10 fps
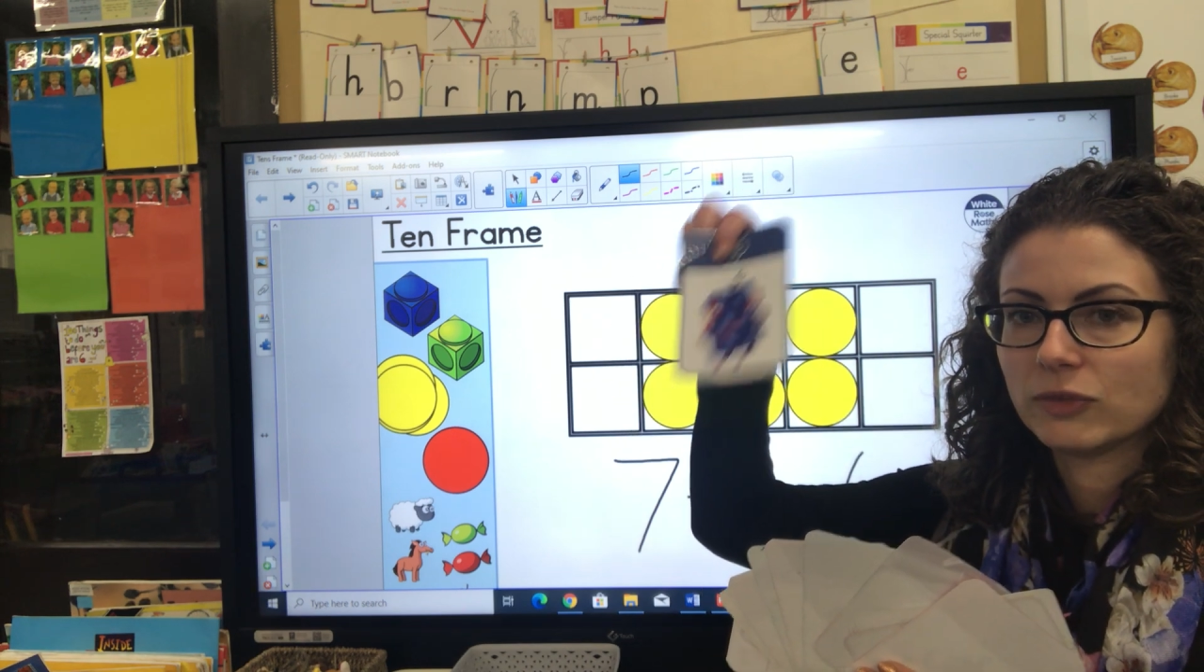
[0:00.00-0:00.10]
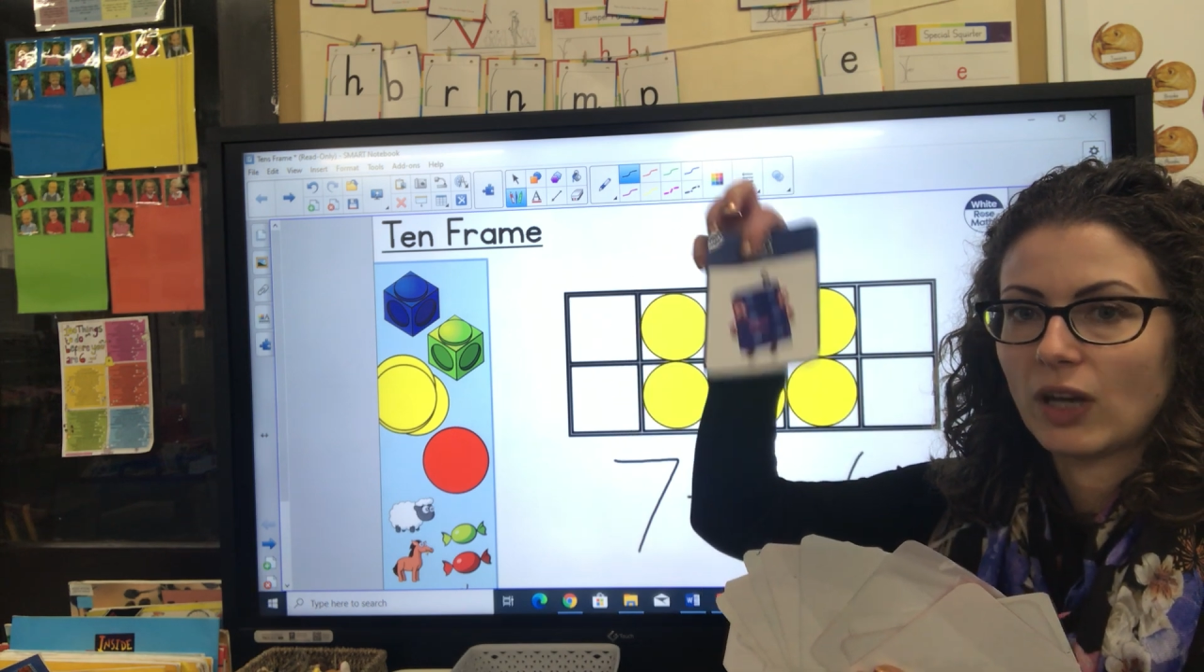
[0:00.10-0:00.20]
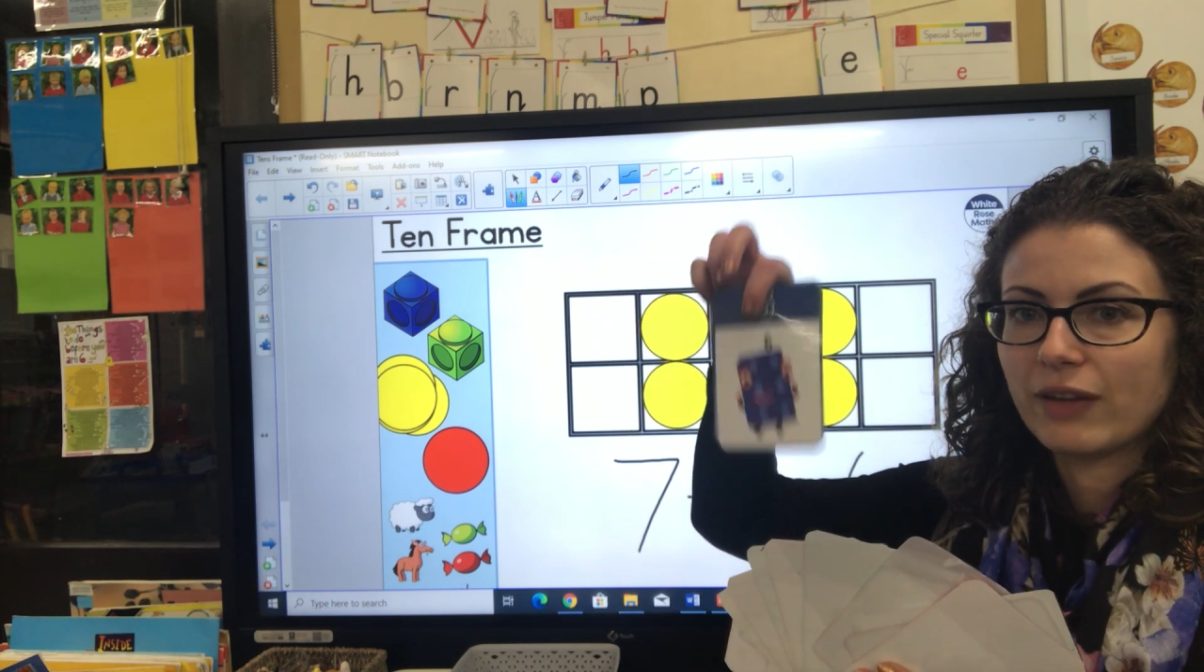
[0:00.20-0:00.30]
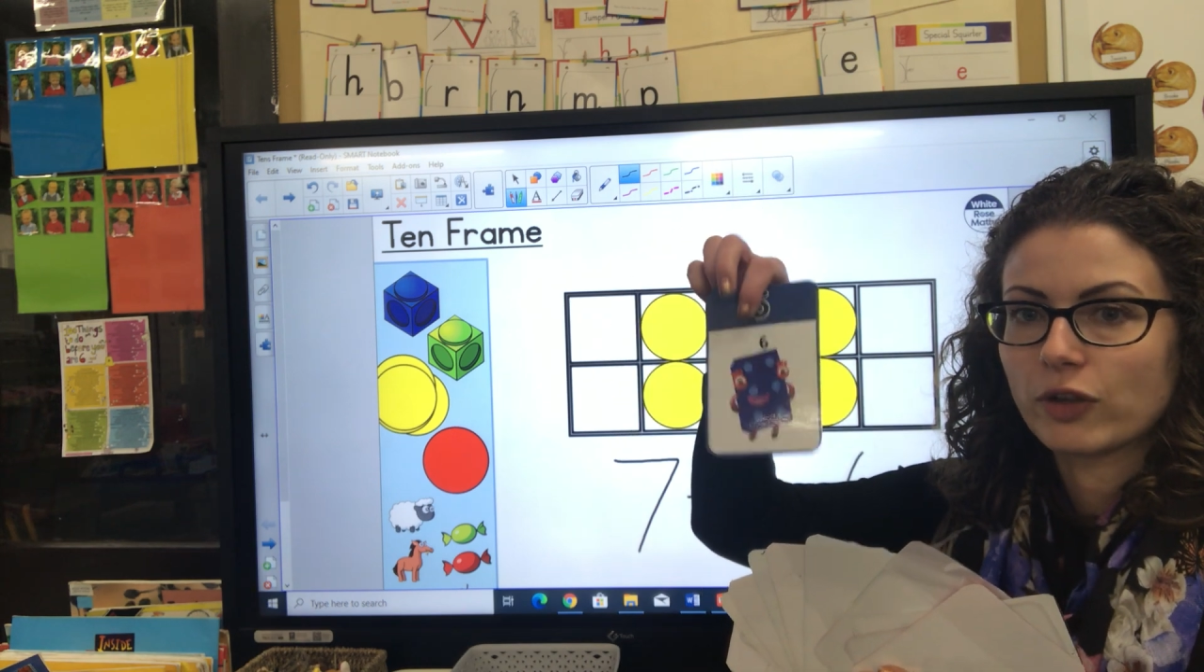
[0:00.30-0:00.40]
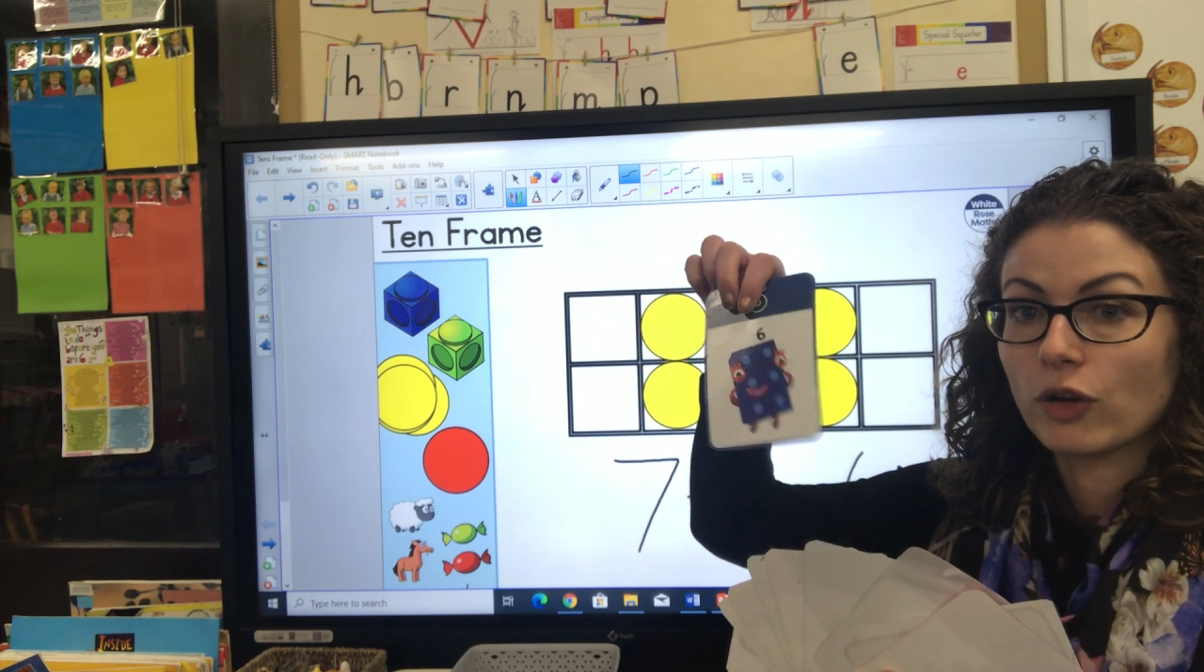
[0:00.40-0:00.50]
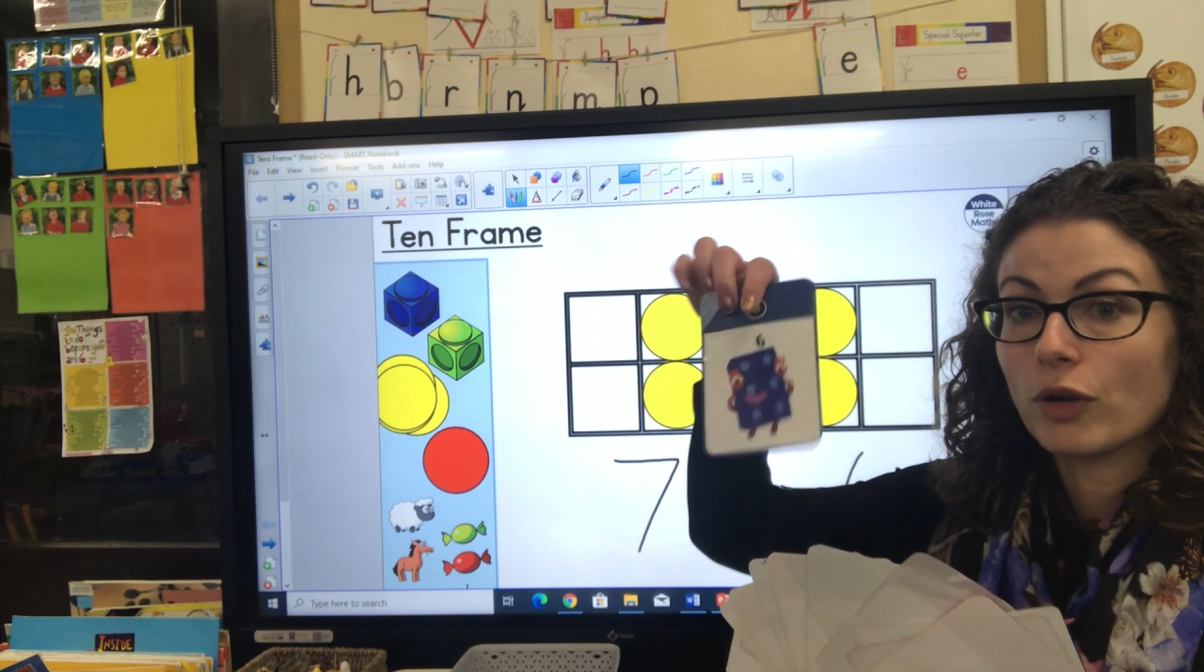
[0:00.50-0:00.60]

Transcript: I've got